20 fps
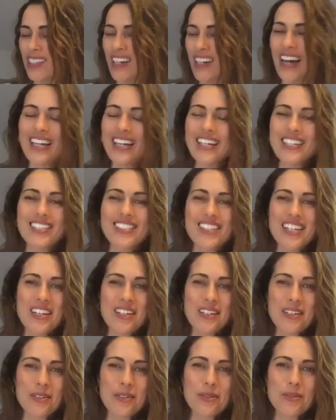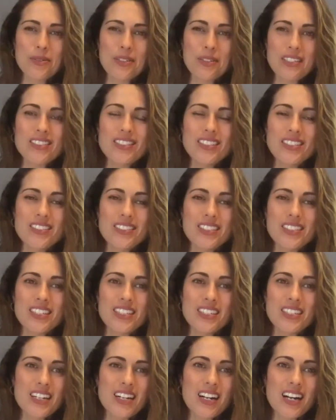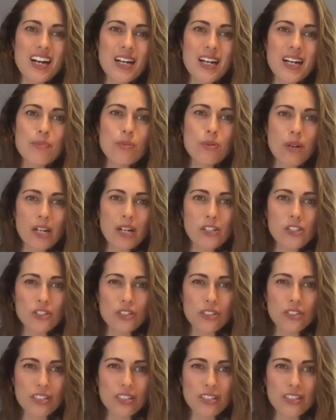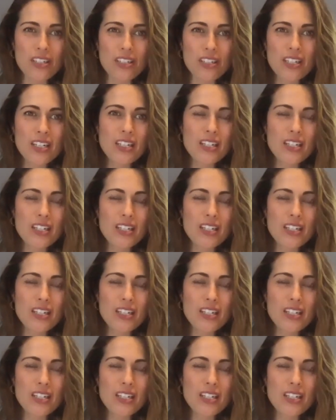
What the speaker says: tight and increasingly high pressure